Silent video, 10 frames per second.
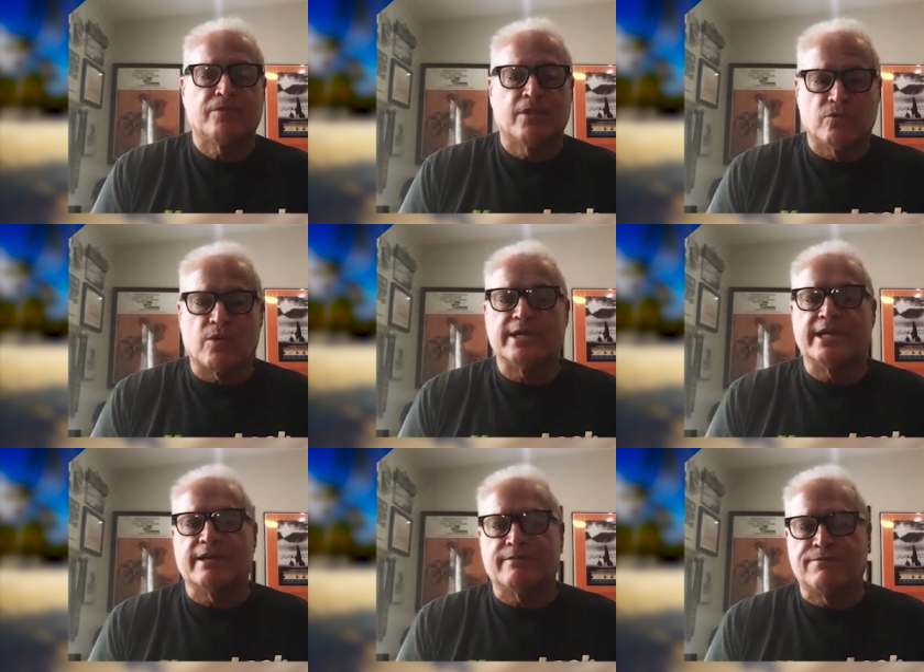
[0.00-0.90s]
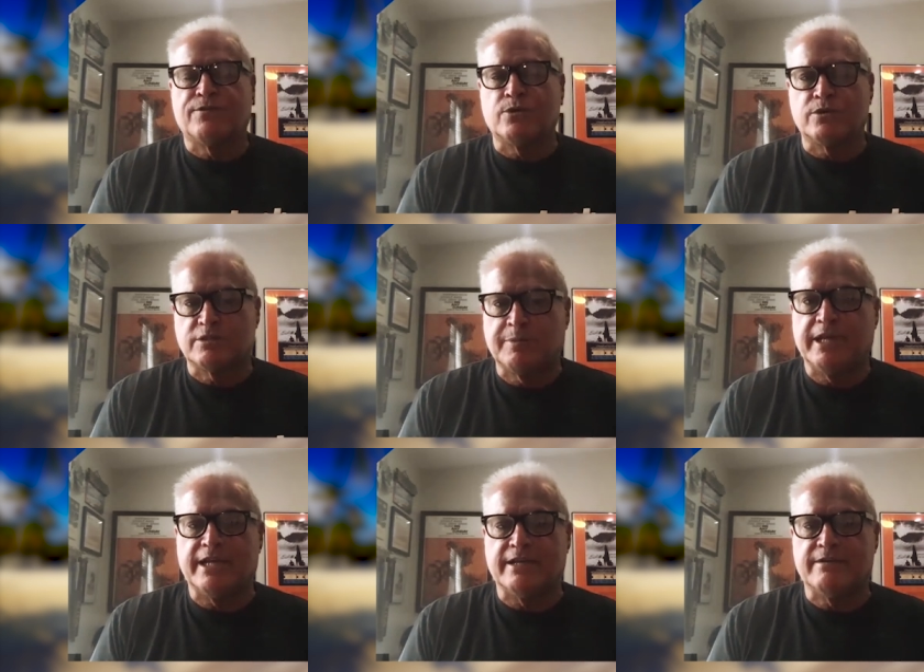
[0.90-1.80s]
running at full
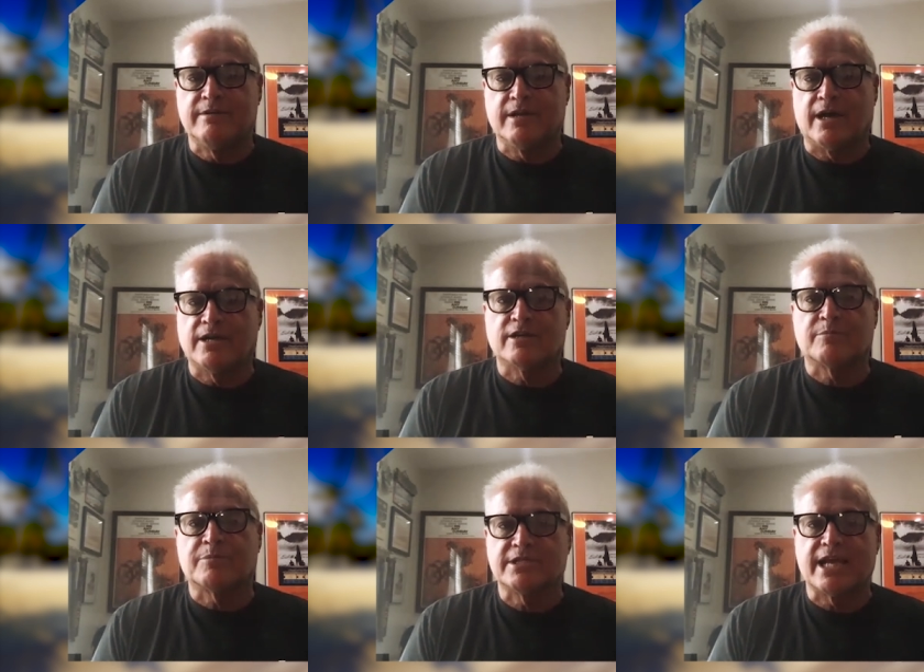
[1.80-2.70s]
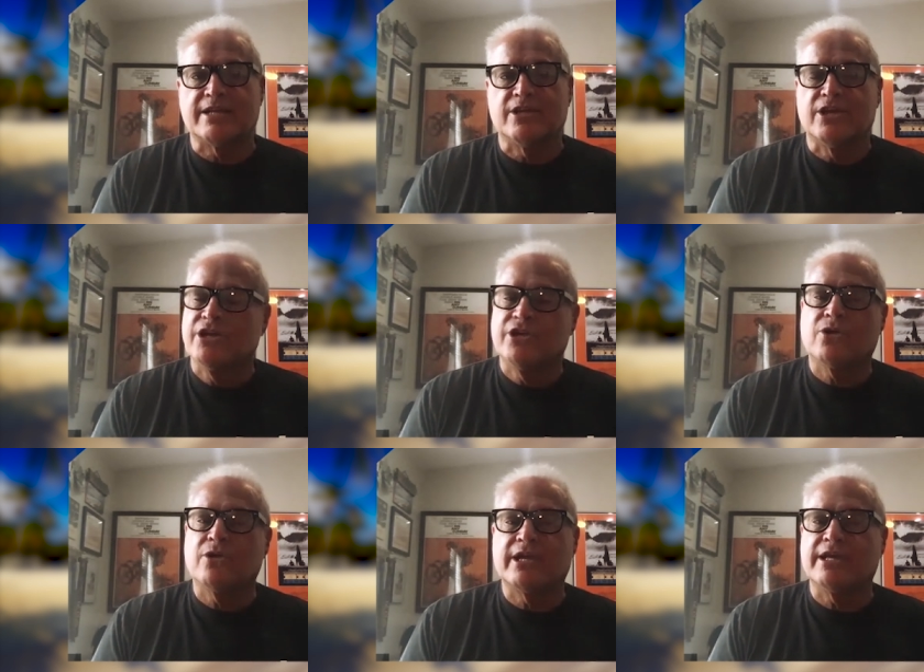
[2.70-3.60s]
speed, 100%, you're
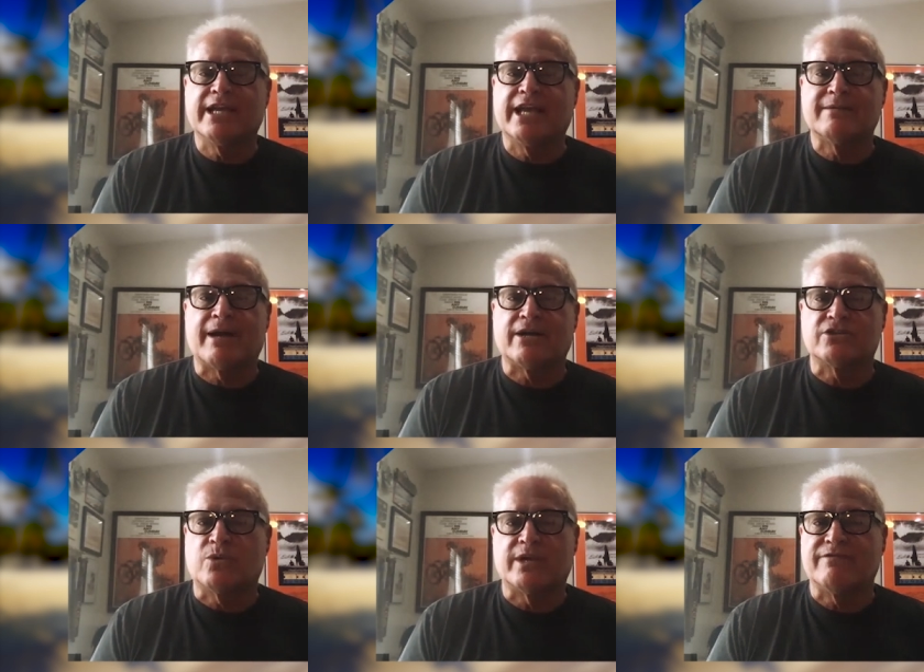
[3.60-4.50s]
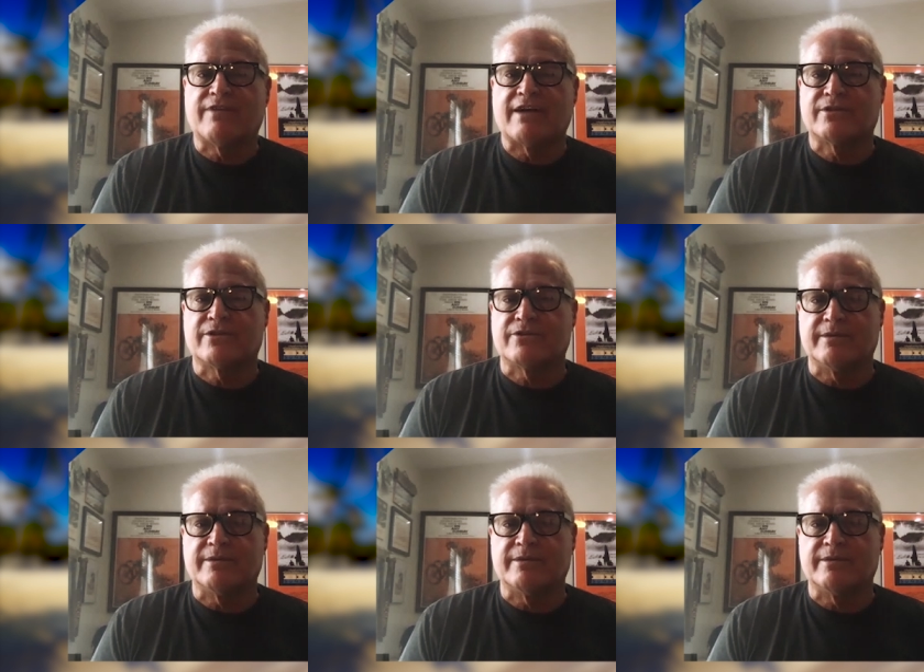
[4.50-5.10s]
only going to get about 25 or 30